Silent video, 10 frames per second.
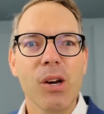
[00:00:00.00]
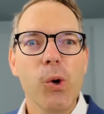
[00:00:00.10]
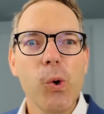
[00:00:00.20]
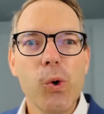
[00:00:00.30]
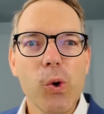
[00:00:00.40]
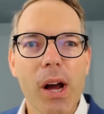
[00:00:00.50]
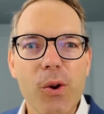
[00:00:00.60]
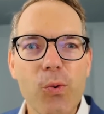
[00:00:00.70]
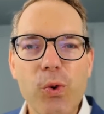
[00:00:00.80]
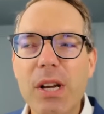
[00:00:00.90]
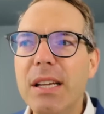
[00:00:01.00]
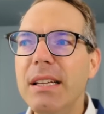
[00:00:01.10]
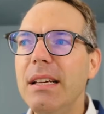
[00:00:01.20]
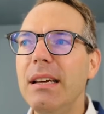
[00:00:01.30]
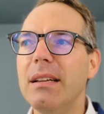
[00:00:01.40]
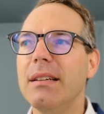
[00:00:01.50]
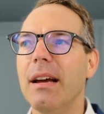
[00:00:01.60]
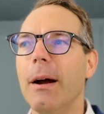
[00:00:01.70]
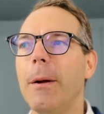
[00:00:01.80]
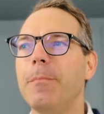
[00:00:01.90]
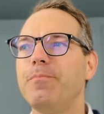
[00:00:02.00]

Who do I really need? Yeah.